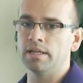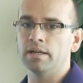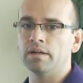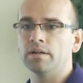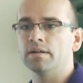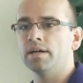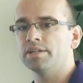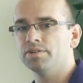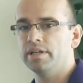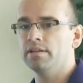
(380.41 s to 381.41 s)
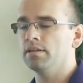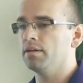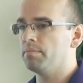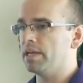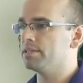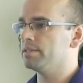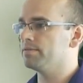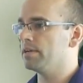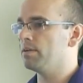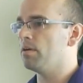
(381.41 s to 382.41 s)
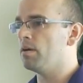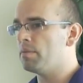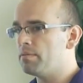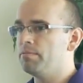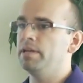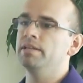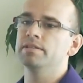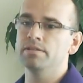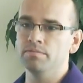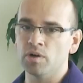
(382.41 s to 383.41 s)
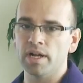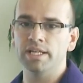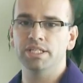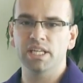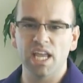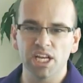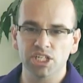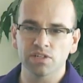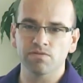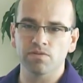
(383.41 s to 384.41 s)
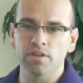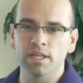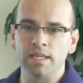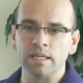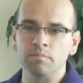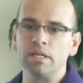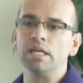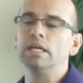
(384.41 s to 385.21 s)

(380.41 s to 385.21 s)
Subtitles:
they're not treating the patients very well, maybe we need to do more education for them,